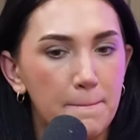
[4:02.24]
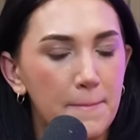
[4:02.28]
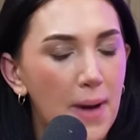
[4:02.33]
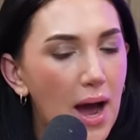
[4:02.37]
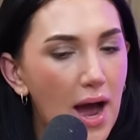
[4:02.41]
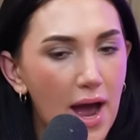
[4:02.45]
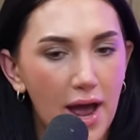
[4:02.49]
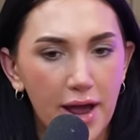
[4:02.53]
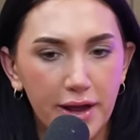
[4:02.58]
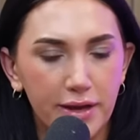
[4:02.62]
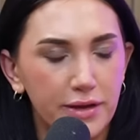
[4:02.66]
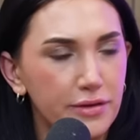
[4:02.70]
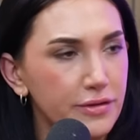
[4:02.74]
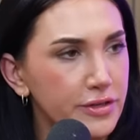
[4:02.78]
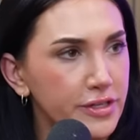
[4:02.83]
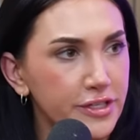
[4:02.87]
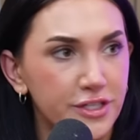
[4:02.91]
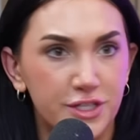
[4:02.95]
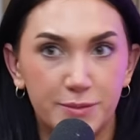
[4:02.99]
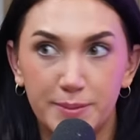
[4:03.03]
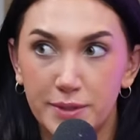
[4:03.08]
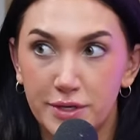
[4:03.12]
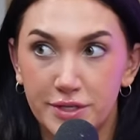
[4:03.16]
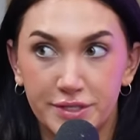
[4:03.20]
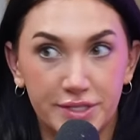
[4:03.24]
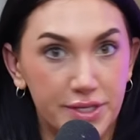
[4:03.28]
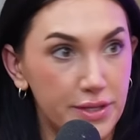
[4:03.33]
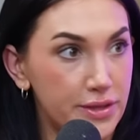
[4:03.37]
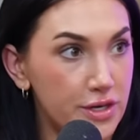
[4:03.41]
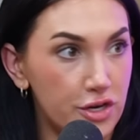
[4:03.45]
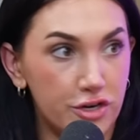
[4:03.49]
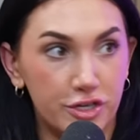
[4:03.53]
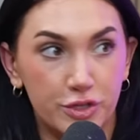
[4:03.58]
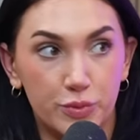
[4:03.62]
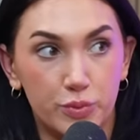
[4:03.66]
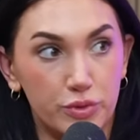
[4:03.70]
My conspiracy
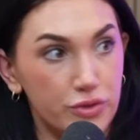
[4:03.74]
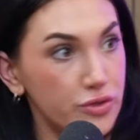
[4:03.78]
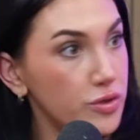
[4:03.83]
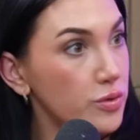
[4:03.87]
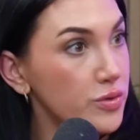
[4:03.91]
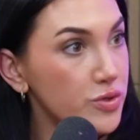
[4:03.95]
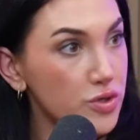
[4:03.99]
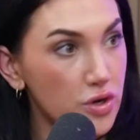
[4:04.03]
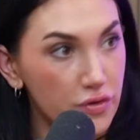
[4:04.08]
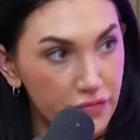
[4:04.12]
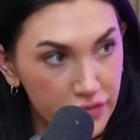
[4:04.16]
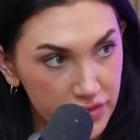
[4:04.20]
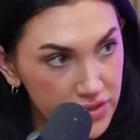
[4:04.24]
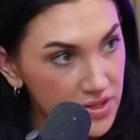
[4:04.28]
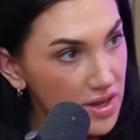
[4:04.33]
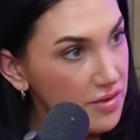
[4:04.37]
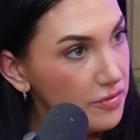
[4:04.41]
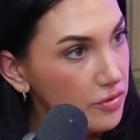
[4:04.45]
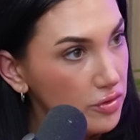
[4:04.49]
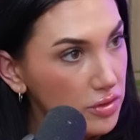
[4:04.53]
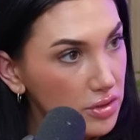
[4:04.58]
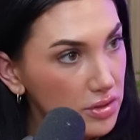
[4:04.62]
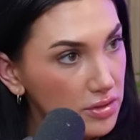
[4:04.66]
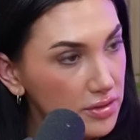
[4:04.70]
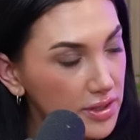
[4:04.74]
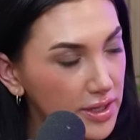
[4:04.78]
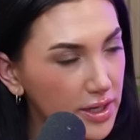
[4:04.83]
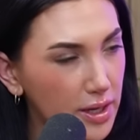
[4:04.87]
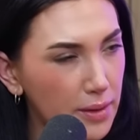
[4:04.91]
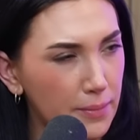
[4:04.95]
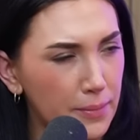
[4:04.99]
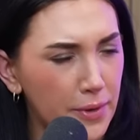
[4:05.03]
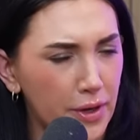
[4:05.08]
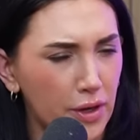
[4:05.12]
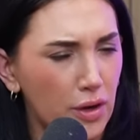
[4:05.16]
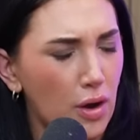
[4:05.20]
theories were so surface level. Like
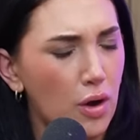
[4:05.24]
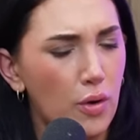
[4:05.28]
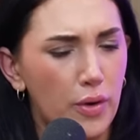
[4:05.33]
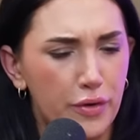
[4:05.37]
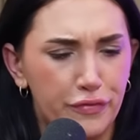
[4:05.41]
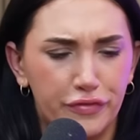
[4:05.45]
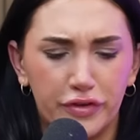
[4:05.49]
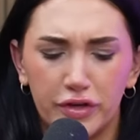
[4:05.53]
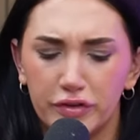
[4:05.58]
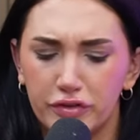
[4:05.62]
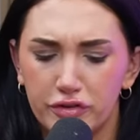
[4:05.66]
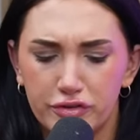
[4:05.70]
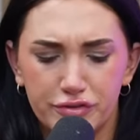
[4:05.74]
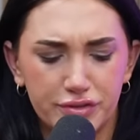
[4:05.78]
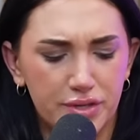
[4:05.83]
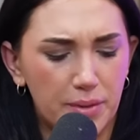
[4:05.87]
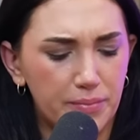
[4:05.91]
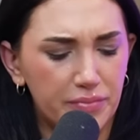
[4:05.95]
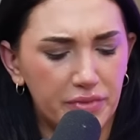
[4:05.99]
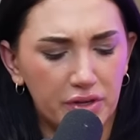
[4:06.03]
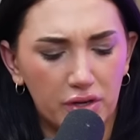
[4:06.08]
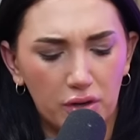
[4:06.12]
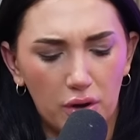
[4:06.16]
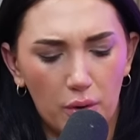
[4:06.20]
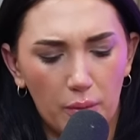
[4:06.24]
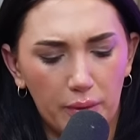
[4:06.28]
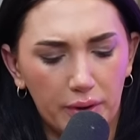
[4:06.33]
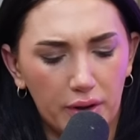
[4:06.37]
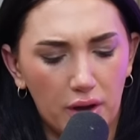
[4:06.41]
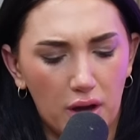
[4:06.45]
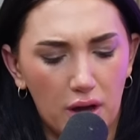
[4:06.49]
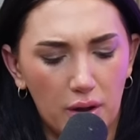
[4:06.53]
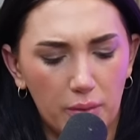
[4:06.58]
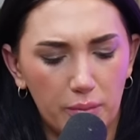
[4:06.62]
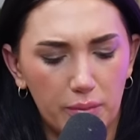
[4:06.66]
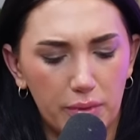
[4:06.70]
I'm like, oh, I feel like there's something going
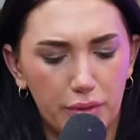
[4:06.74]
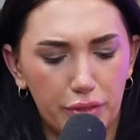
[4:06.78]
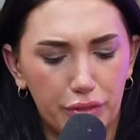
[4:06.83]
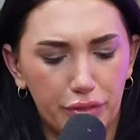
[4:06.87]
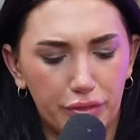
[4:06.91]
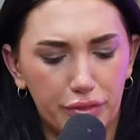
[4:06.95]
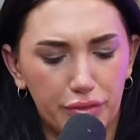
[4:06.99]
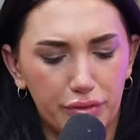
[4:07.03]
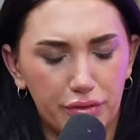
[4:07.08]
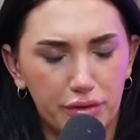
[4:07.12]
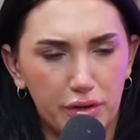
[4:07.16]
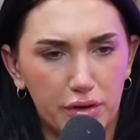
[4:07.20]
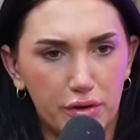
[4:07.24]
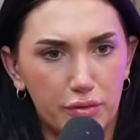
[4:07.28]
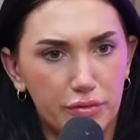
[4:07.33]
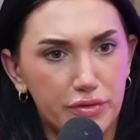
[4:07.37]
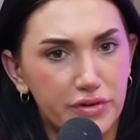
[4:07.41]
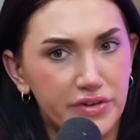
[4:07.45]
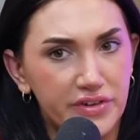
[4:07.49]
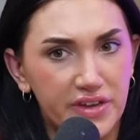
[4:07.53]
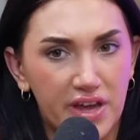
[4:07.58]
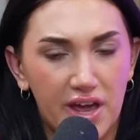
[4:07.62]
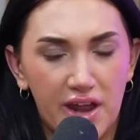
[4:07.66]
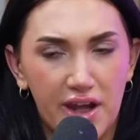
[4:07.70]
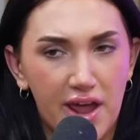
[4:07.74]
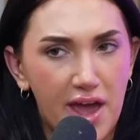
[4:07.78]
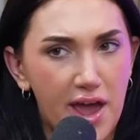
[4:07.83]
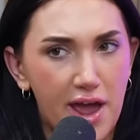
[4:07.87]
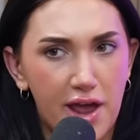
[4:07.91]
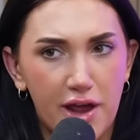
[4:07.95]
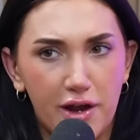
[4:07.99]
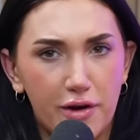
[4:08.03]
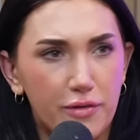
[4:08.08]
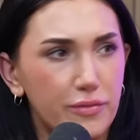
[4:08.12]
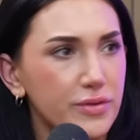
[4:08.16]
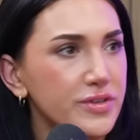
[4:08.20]
on with, the
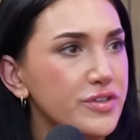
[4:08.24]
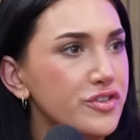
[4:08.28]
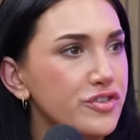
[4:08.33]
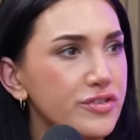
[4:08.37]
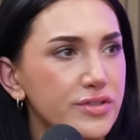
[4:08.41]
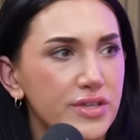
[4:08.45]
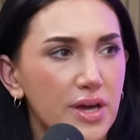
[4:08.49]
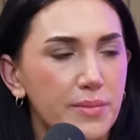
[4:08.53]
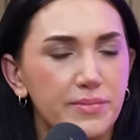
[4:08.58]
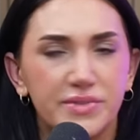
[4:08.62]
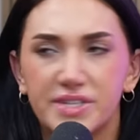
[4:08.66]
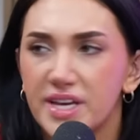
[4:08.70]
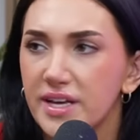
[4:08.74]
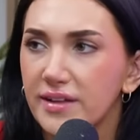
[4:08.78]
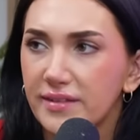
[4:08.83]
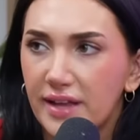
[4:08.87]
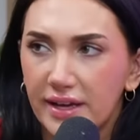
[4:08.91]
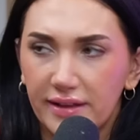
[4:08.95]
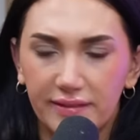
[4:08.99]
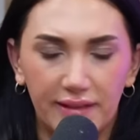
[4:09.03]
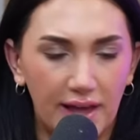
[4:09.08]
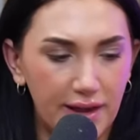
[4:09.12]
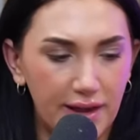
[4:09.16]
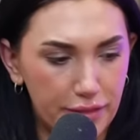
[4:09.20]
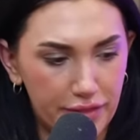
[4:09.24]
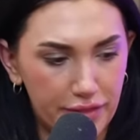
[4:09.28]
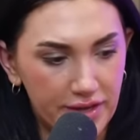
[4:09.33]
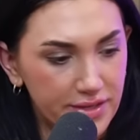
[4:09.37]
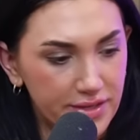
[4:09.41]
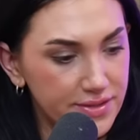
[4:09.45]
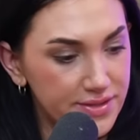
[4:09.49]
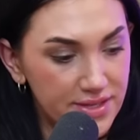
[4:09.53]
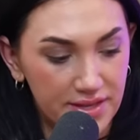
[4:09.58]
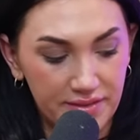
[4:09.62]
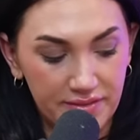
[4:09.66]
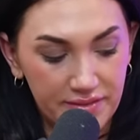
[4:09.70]
DNA or just I'm saying like light
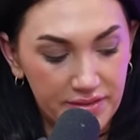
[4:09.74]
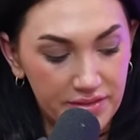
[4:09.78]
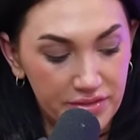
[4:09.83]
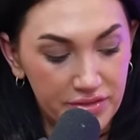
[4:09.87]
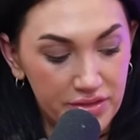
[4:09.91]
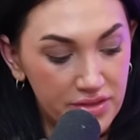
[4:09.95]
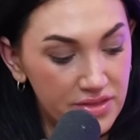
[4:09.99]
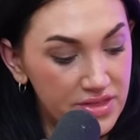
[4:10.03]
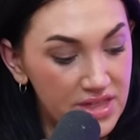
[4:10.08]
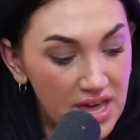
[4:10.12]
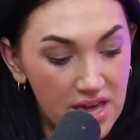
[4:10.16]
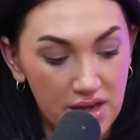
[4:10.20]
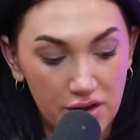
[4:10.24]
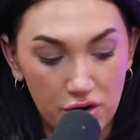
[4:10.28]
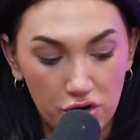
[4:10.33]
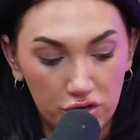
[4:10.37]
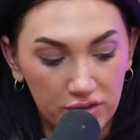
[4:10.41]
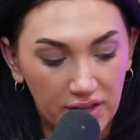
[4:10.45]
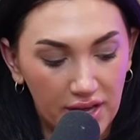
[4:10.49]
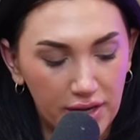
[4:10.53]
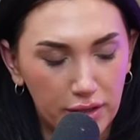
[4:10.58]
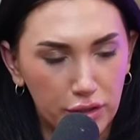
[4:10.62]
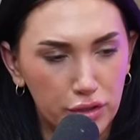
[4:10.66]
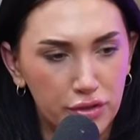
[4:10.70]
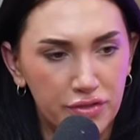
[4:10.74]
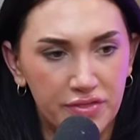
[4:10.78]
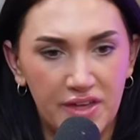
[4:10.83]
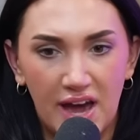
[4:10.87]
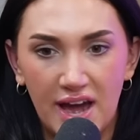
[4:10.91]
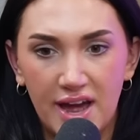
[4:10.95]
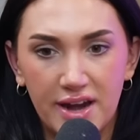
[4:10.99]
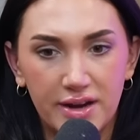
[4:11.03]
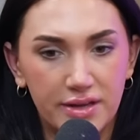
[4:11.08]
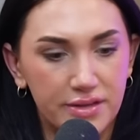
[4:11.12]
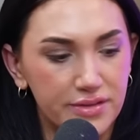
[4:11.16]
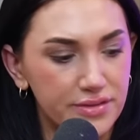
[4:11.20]
things. And they are like,
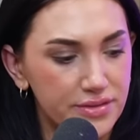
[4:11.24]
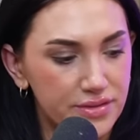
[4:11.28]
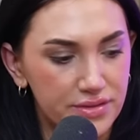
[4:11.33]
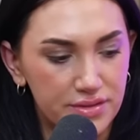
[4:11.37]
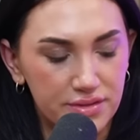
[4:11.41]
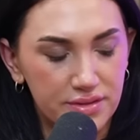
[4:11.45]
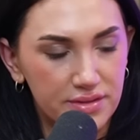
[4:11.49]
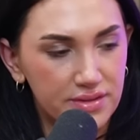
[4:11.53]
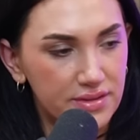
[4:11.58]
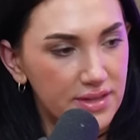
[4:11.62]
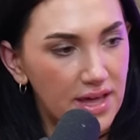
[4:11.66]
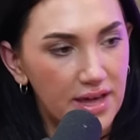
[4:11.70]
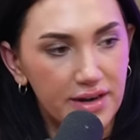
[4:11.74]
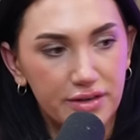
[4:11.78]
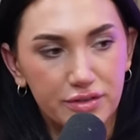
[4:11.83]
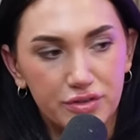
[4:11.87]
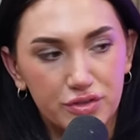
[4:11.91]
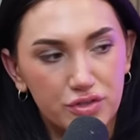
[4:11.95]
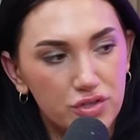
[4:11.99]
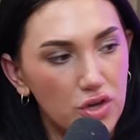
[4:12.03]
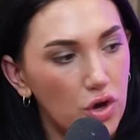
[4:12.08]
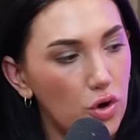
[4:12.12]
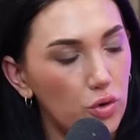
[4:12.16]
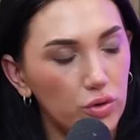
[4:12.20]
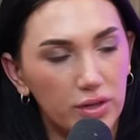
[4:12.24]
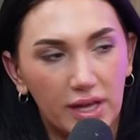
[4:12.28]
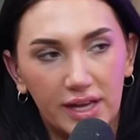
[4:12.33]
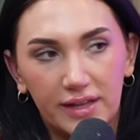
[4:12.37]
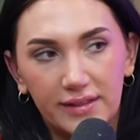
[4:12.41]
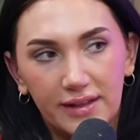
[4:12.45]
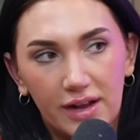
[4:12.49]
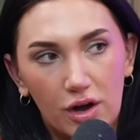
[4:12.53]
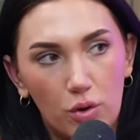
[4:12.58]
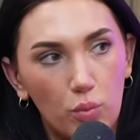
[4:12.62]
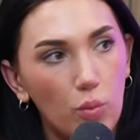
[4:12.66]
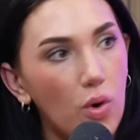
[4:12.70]
that is so like
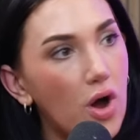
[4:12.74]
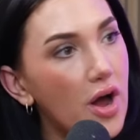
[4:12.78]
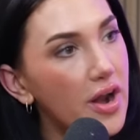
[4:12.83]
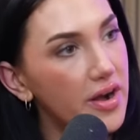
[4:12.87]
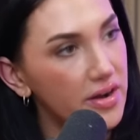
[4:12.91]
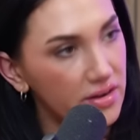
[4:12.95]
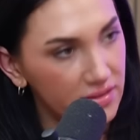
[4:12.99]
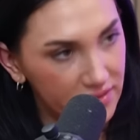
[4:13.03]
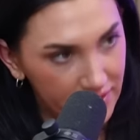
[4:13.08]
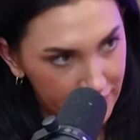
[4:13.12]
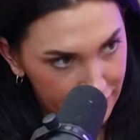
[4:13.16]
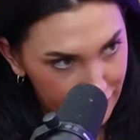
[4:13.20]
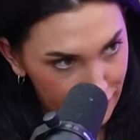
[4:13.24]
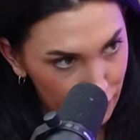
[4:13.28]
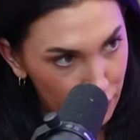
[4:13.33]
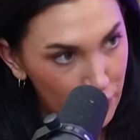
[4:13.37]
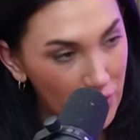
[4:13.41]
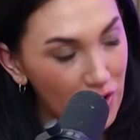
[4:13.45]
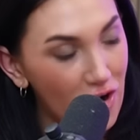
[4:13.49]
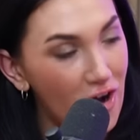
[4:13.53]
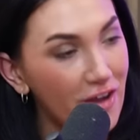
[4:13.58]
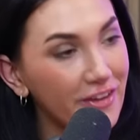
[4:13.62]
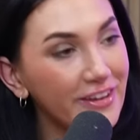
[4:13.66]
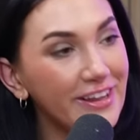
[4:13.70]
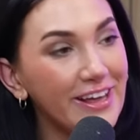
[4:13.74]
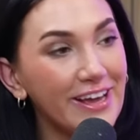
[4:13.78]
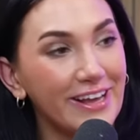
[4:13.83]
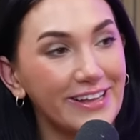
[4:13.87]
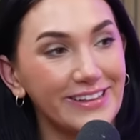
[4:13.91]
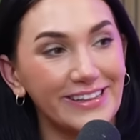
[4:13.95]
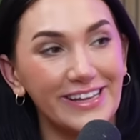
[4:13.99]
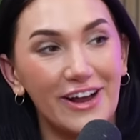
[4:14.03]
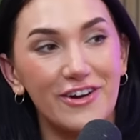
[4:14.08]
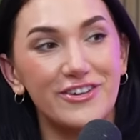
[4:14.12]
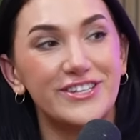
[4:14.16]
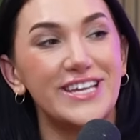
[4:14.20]
layer 1. Like we're on like
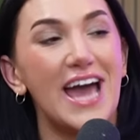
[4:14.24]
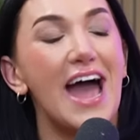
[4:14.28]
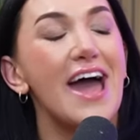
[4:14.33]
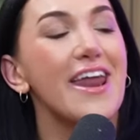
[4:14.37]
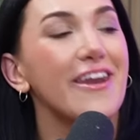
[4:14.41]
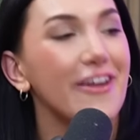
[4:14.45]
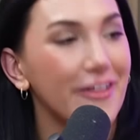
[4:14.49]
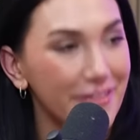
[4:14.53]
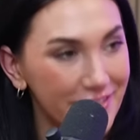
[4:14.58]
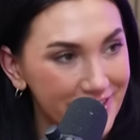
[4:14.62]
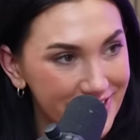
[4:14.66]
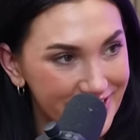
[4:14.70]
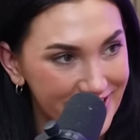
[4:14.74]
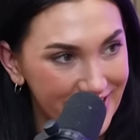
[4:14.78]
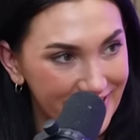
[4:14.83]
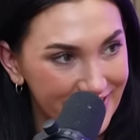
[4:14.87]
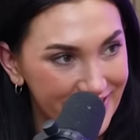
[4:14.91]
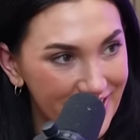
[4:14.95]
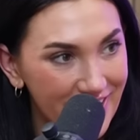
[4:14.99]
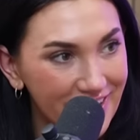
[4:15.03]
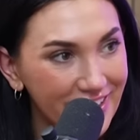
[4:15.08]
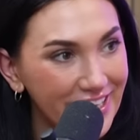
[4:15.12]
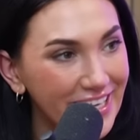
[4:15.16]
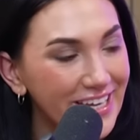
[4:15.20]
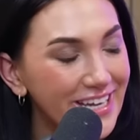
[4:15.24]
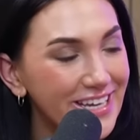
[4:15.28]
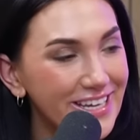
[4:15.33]
layer 10 on the TikTok.